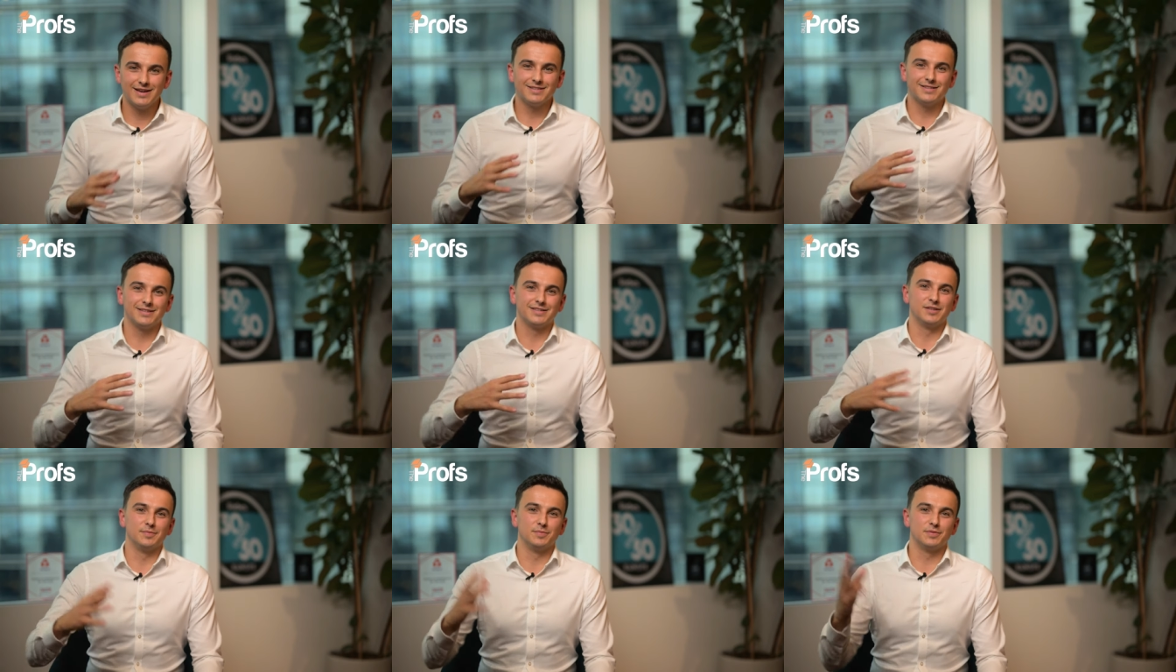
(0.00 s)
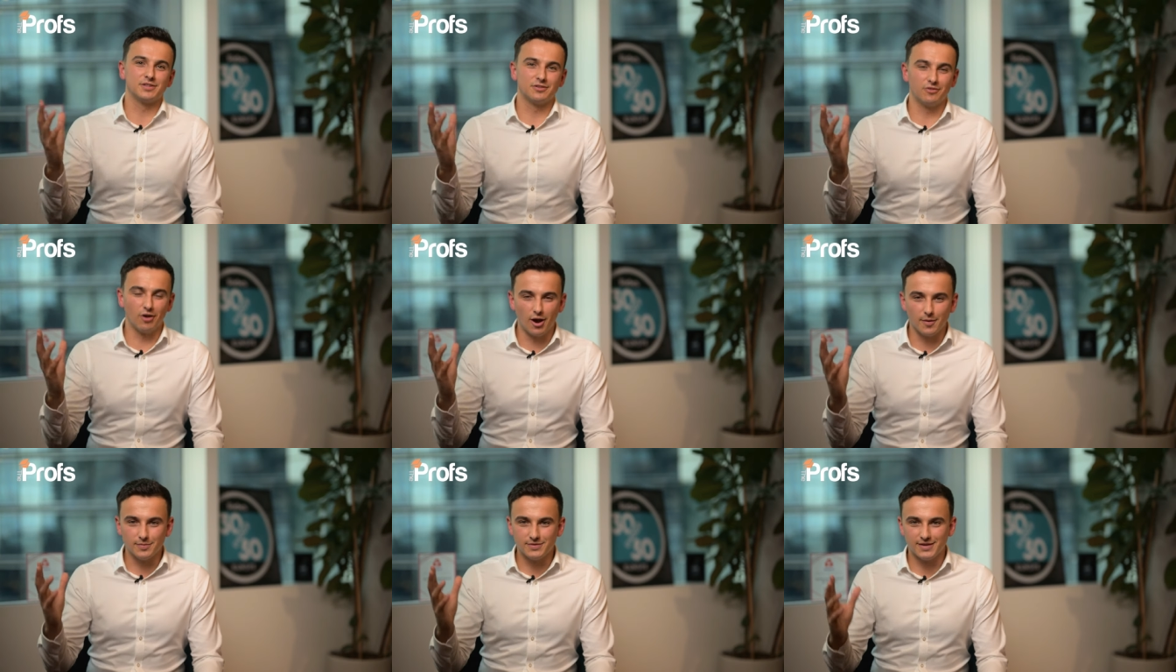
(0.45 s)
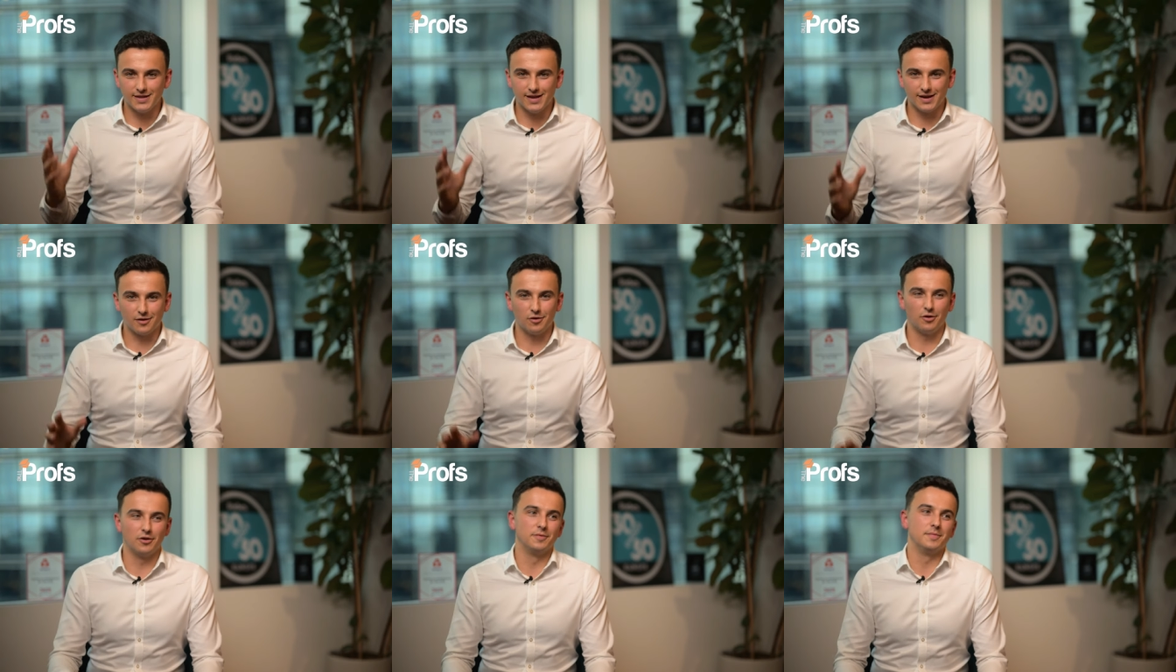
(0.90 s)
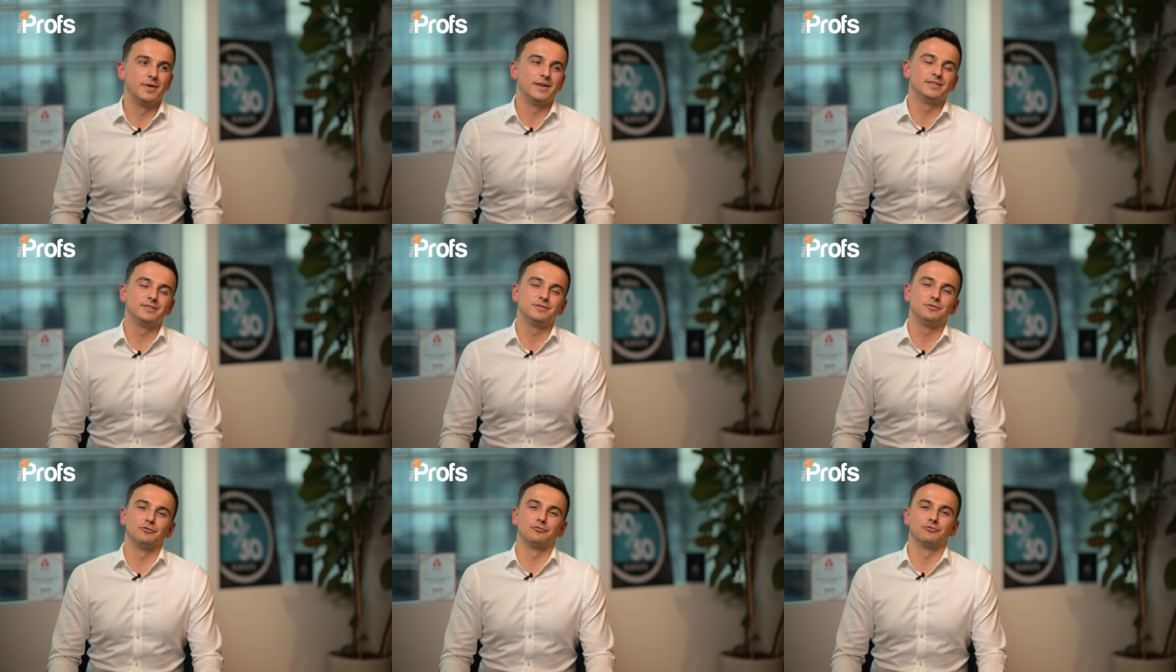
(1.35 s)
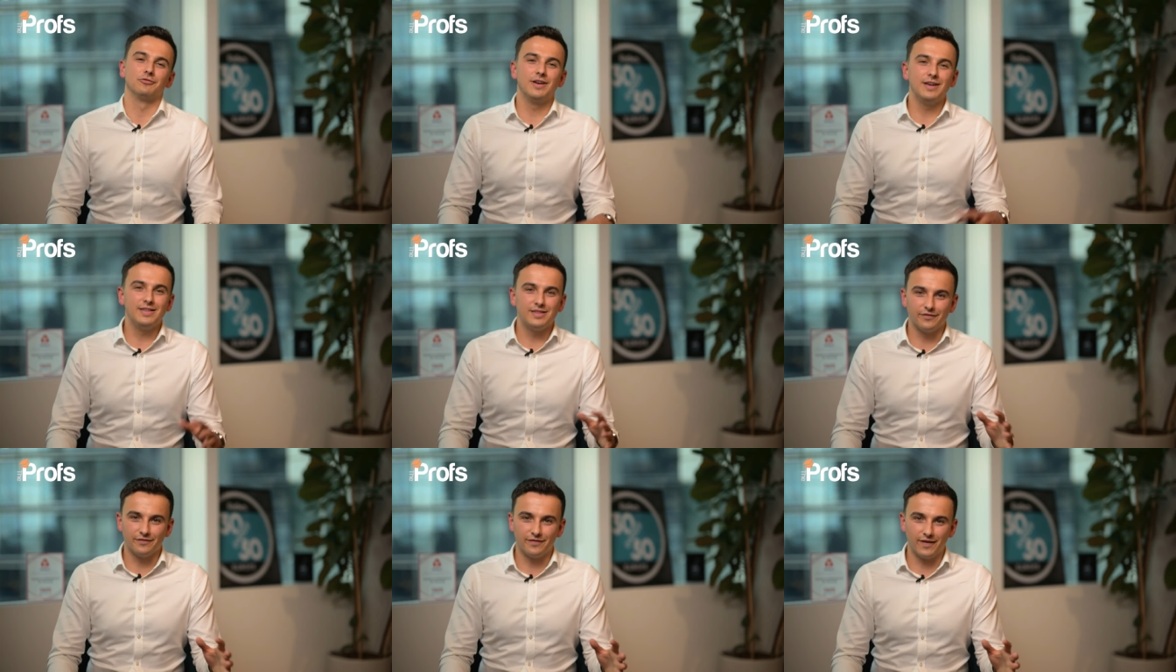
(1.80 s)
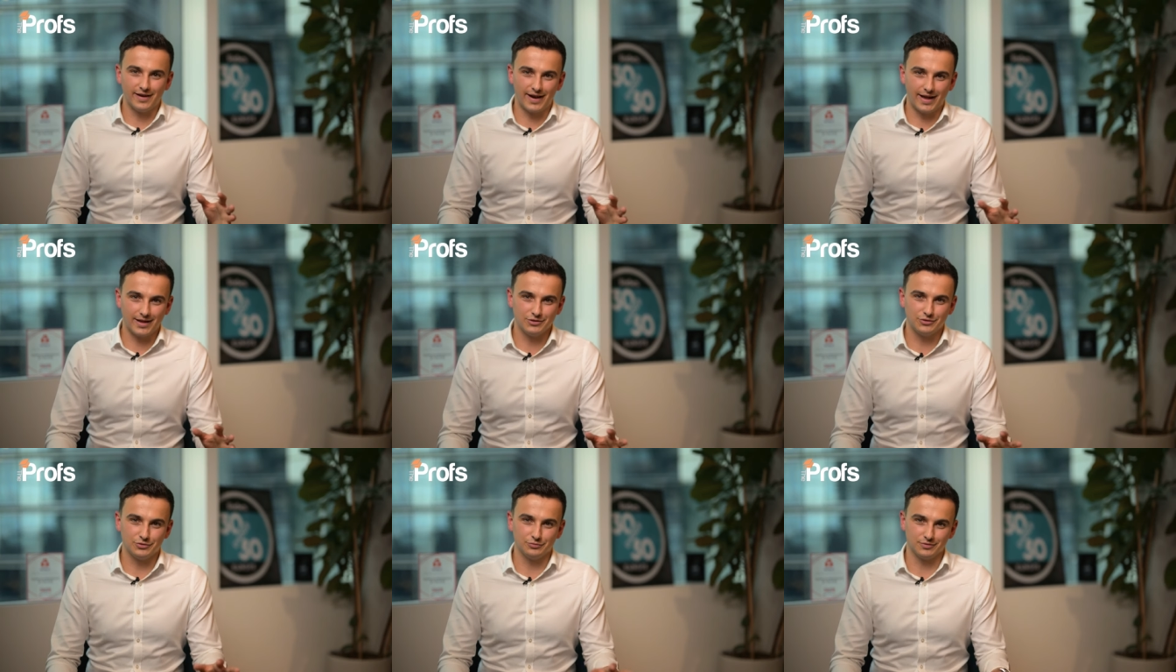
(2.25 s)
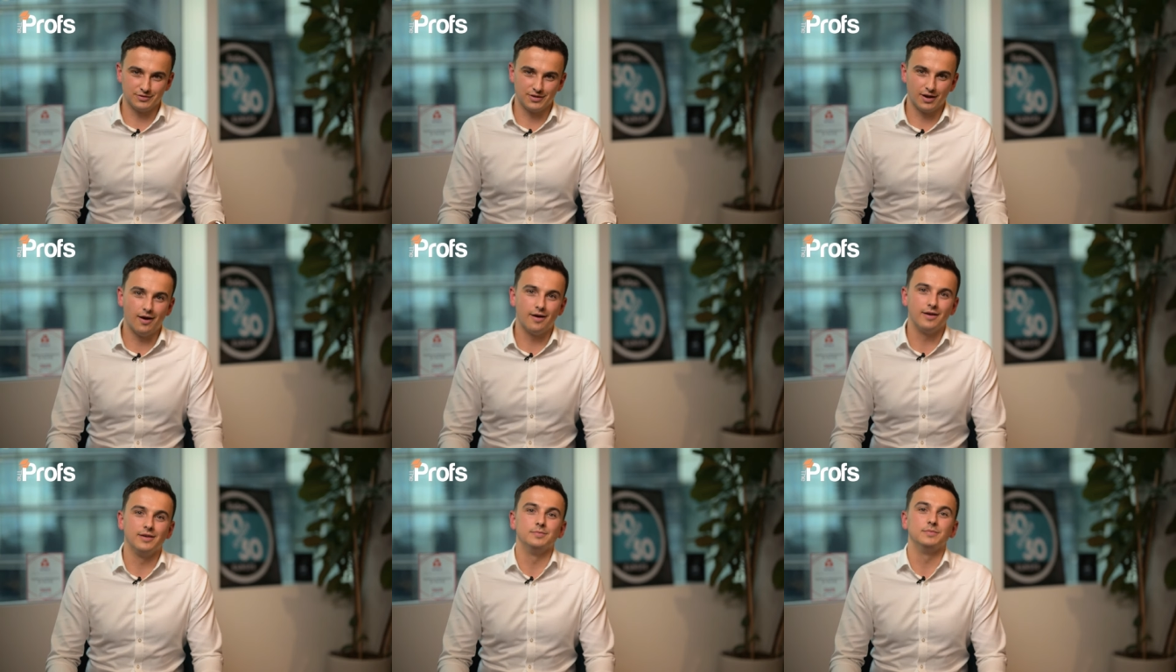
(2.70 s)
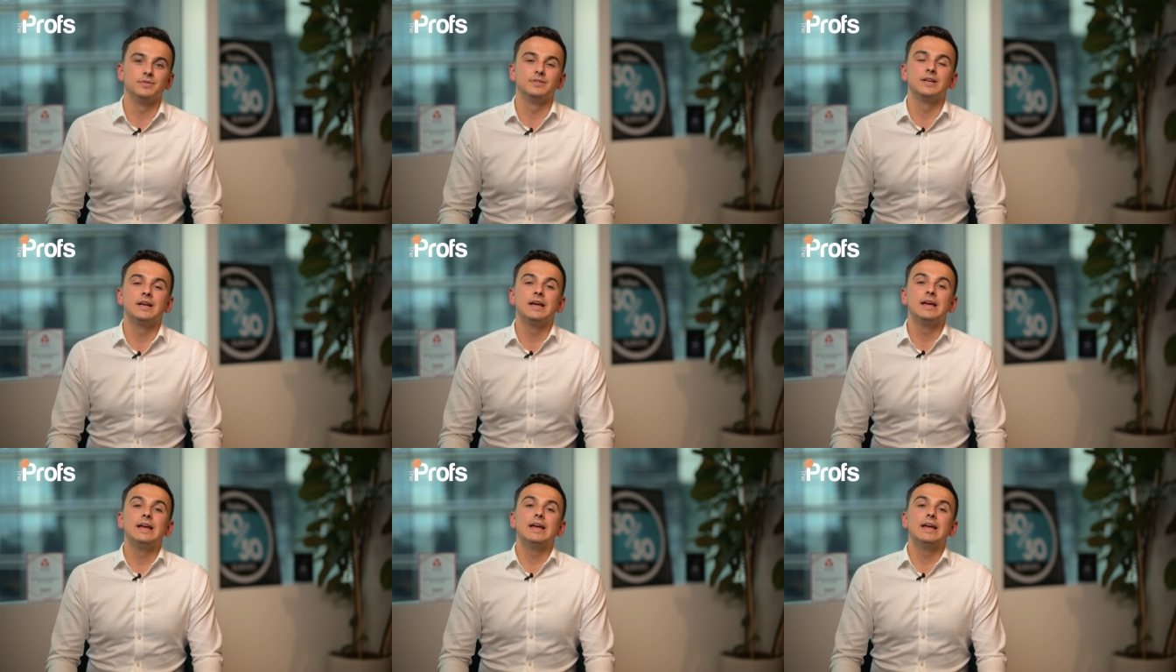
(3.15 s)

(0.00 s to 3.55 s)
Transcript: to subscribe to The Economist or read the Financial Times.